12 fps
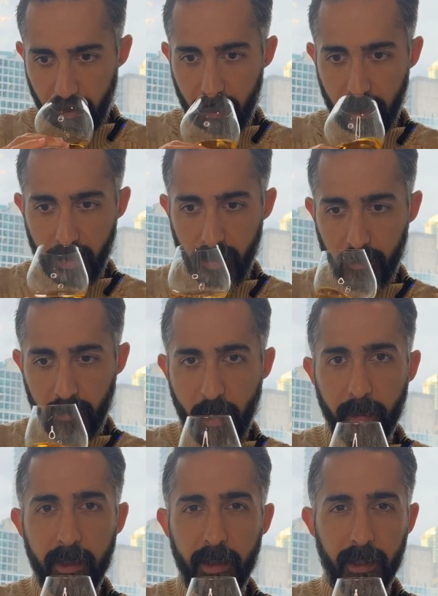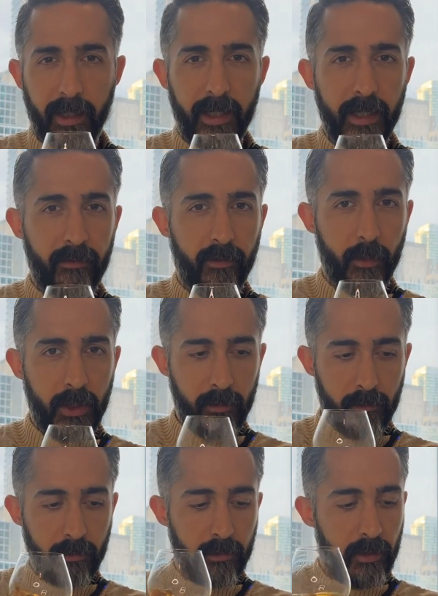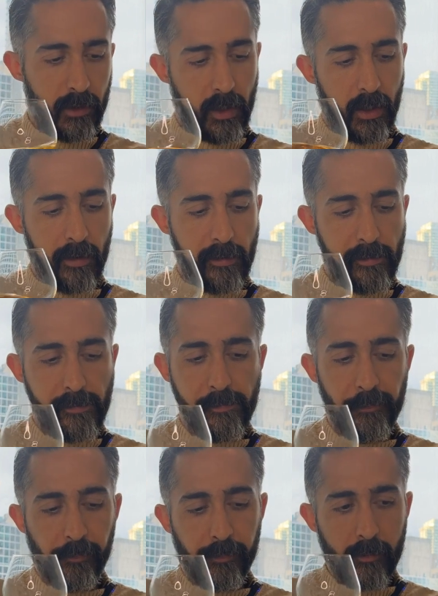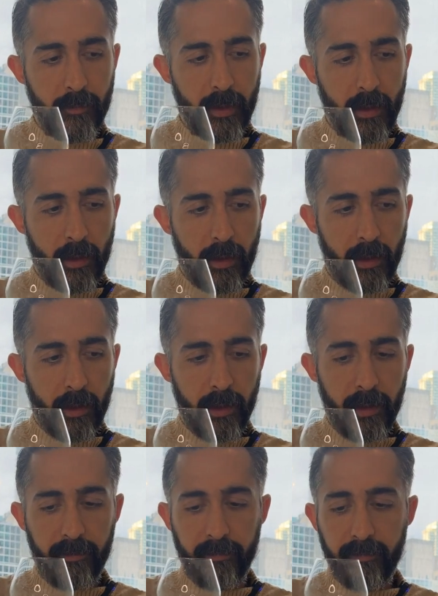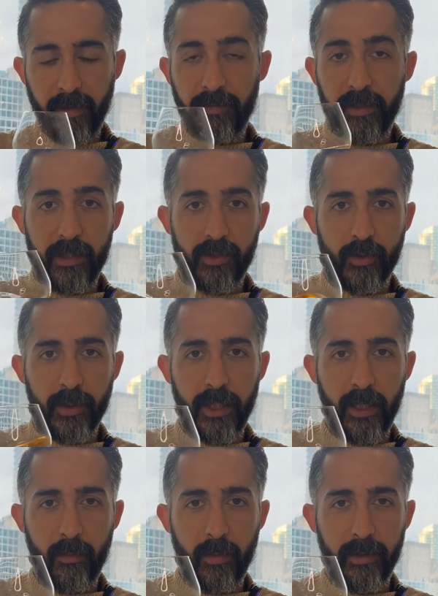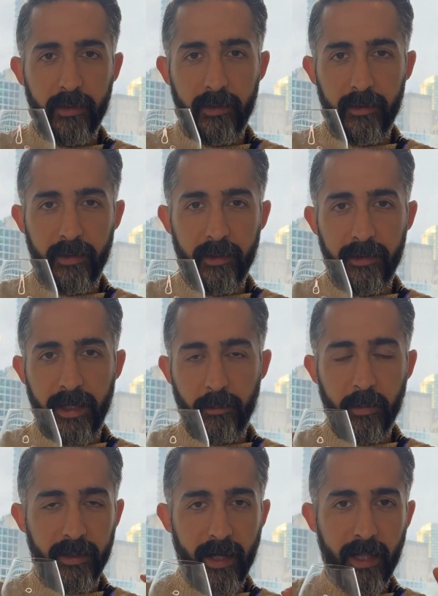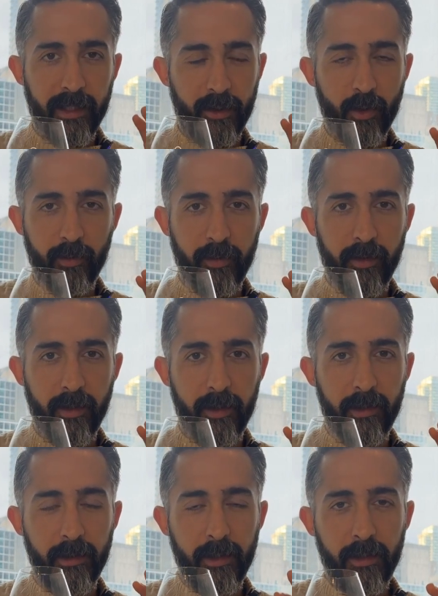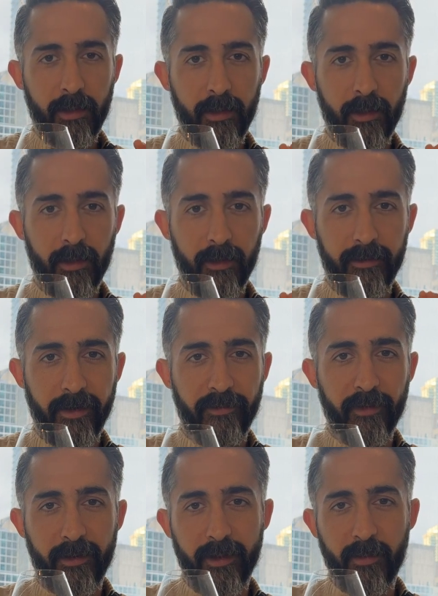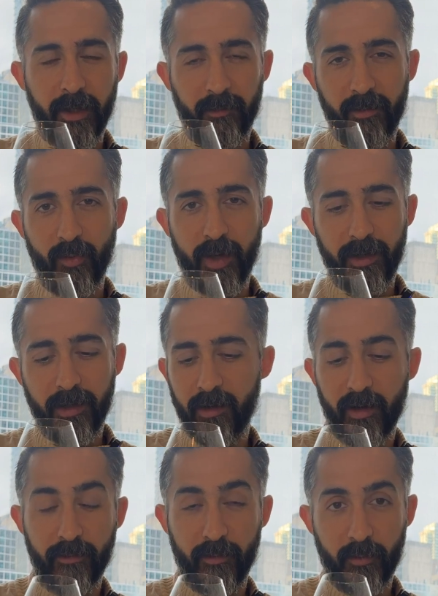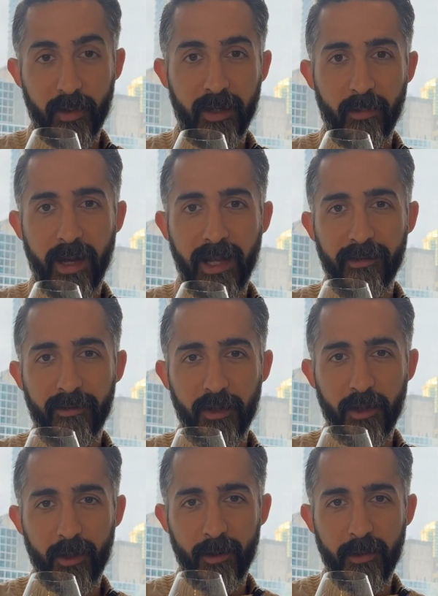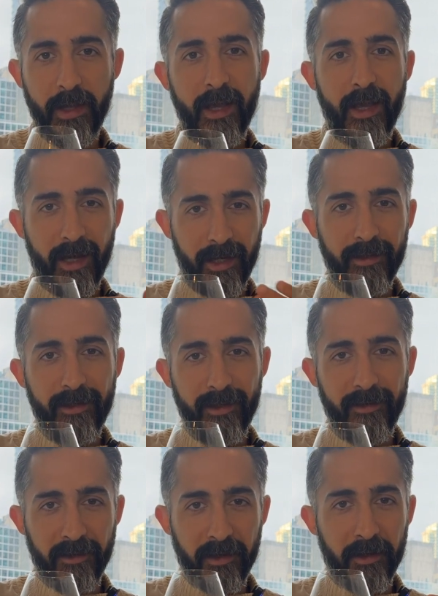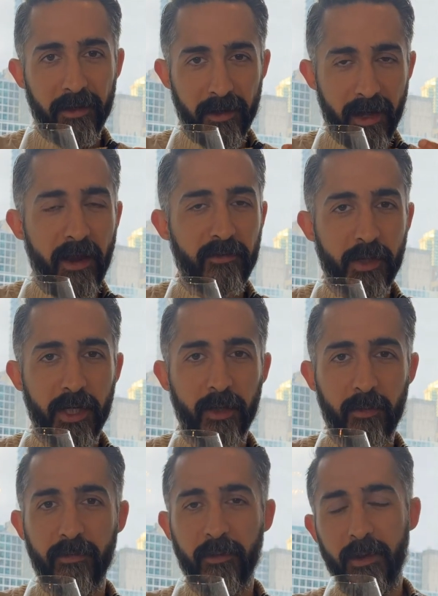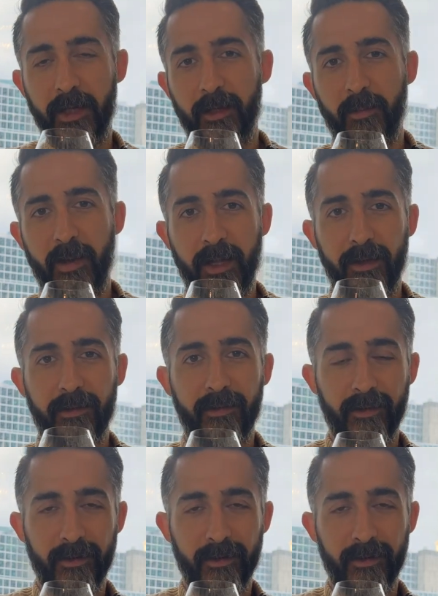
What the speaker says: probably like an 8 for me. Um, it's definitely intriguing, but that metallic note in there definitely makes me wary of where the palate's going to go. And indeed, I have tried it before, and the palate,